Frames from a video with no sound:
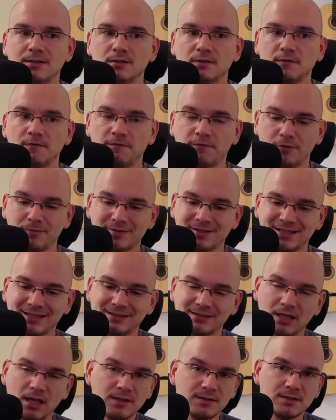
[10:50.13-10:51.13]
and
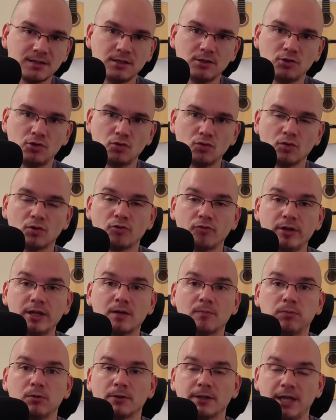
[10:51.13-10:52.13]
from Sandanski to
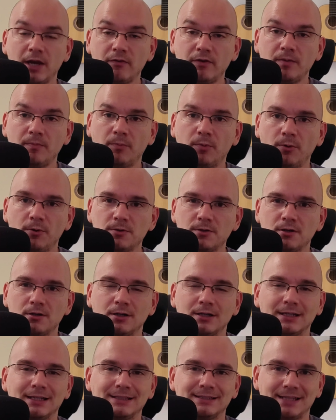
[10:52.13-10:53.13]
Greek-Bulgarian
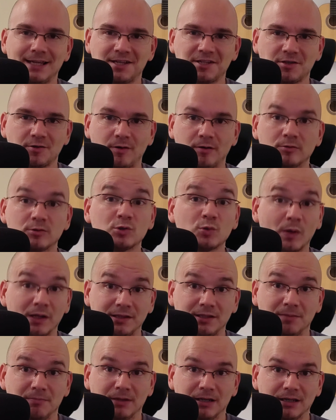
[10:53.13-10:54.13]
border takes
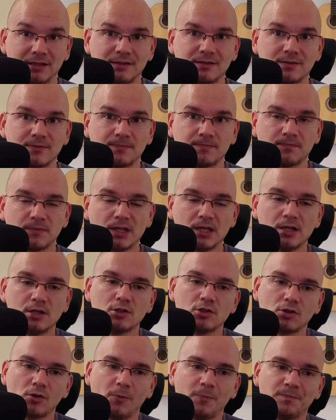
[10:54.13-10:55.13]
around 20 minutes.
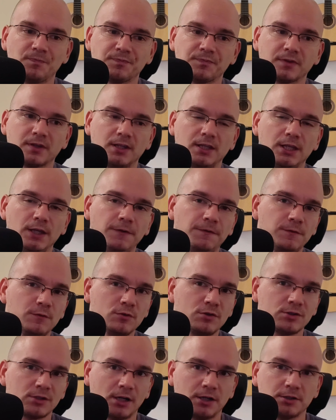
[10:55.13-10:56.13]
So
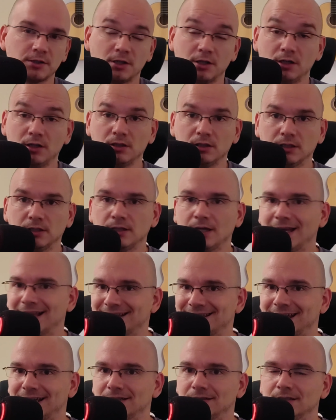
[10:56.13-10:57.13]
if you start
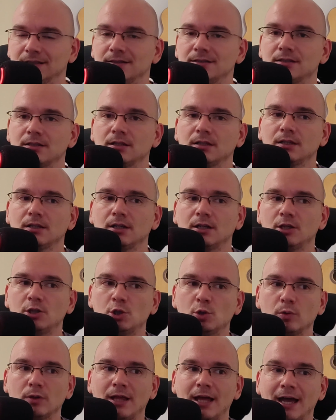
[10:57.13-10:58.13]
early, as I did,
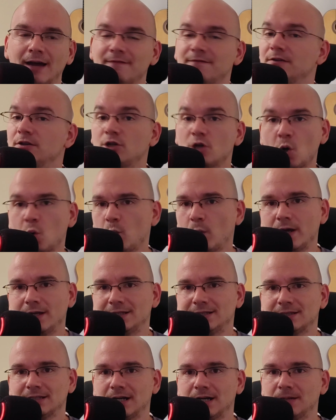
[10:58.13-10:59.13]
you will have no
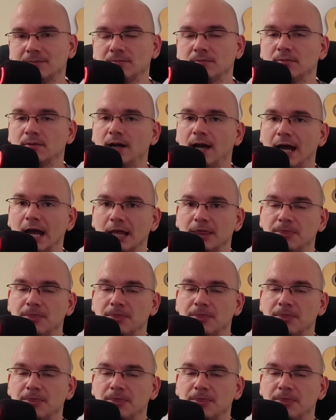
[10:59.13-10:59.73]
wait time